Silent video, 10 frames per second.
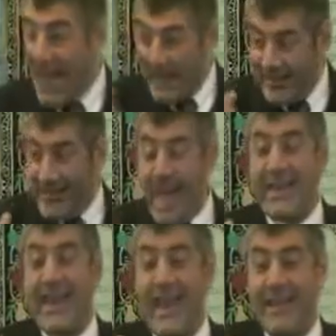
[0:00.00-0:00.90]
That
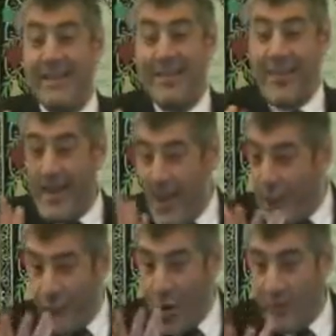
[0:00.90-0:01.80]
second, 3
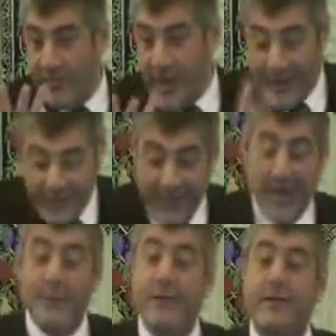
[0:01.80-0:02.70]
or 4 seconds, he
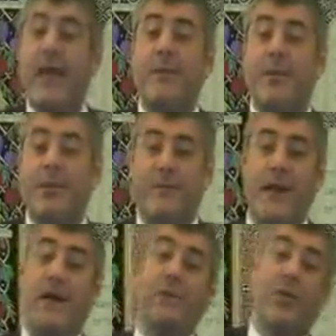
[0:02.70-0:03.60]
left the table. If
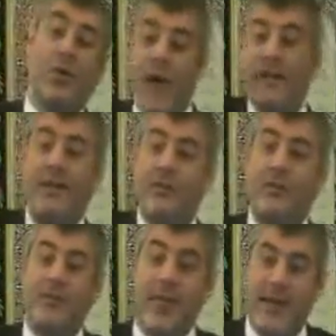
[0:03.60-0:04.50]
not, it would go right
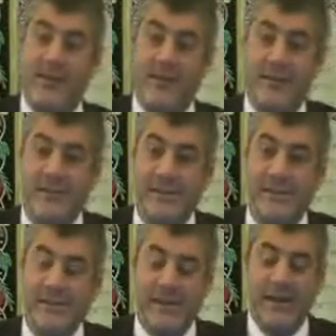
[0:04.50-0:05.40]
into his head.
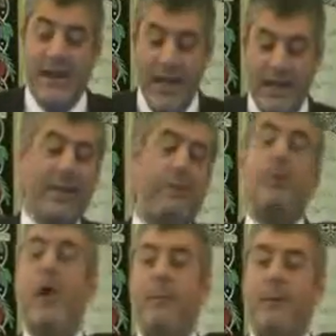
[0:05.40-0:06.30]
And it
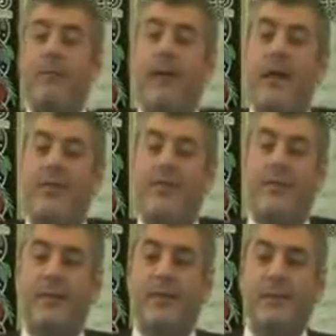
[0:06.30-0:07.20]
blew up the
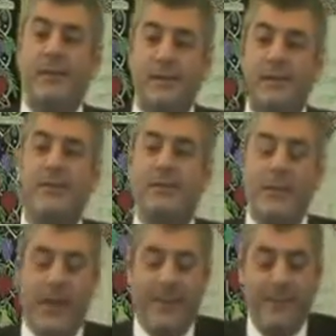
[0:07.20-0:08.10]
place
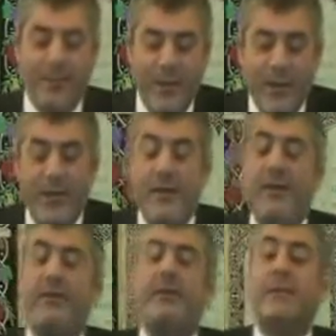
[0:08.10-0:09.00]
today.
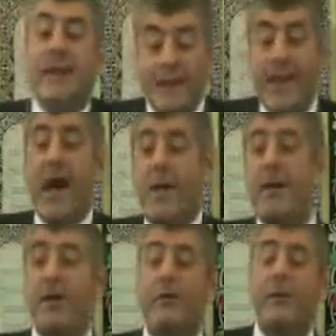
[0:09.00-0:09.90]
Then the
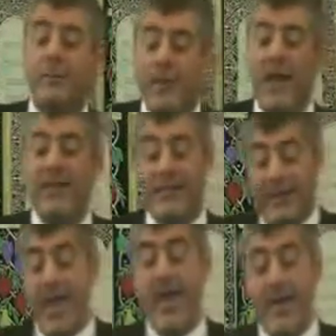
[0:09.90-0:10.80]
rabbi of the place
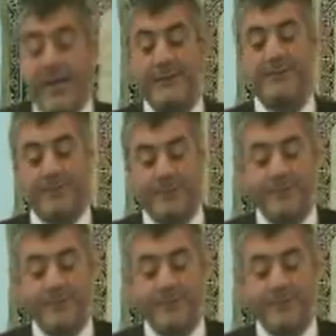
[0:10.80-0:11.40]
said,